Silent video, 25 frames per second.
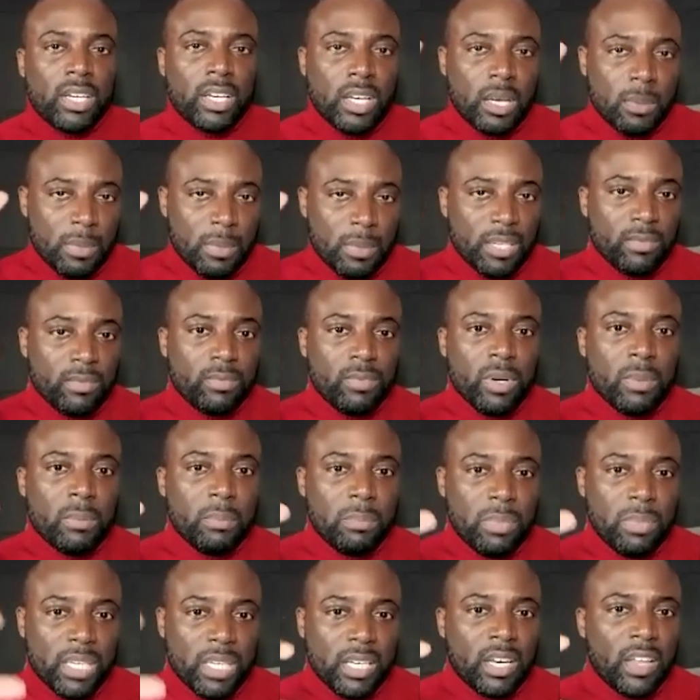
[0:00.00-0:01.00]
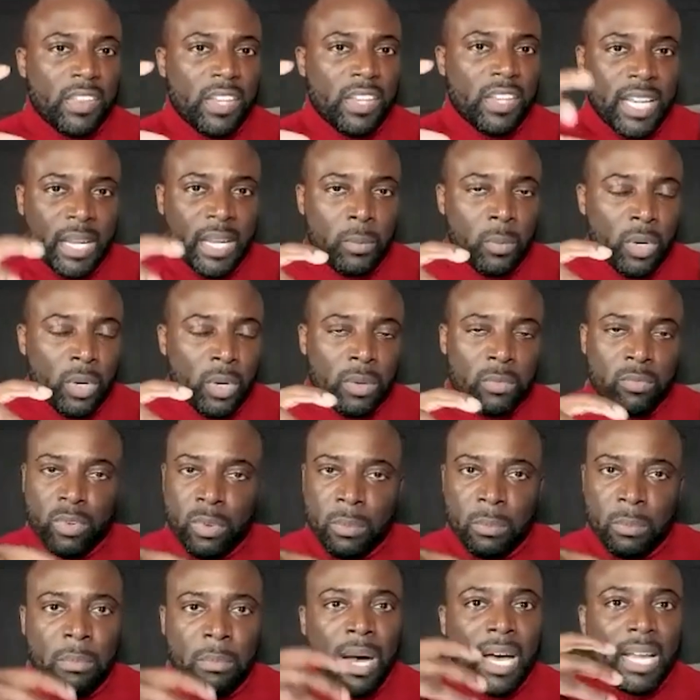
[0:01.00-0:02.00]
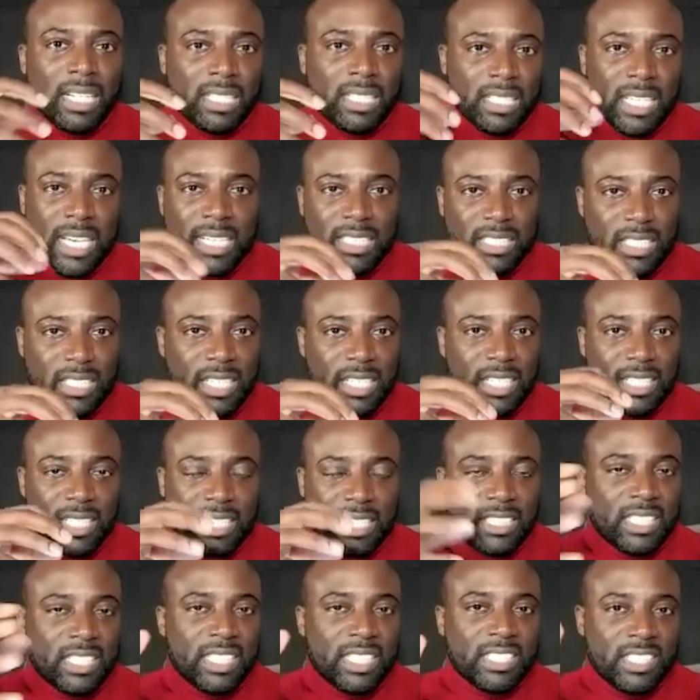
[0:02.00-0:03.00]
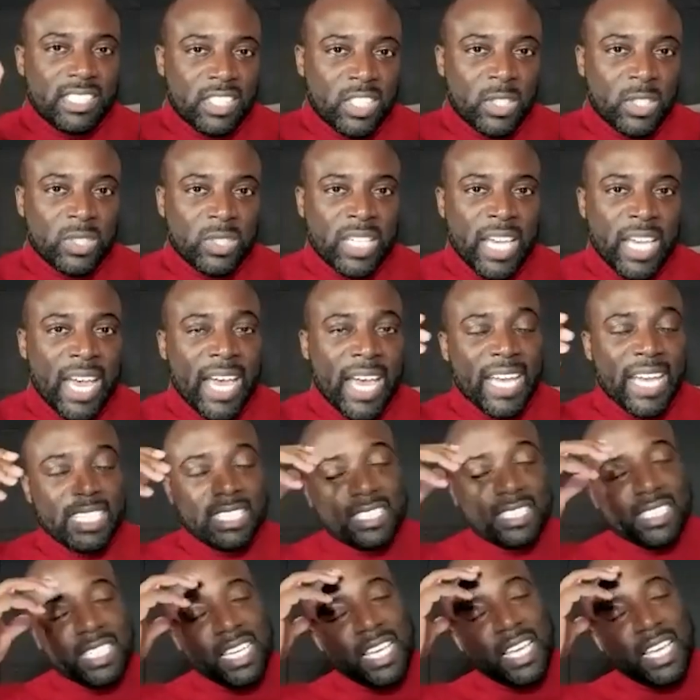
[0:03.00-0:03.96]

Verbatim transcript: coming from being on the network, from monetizing and listening to those ads.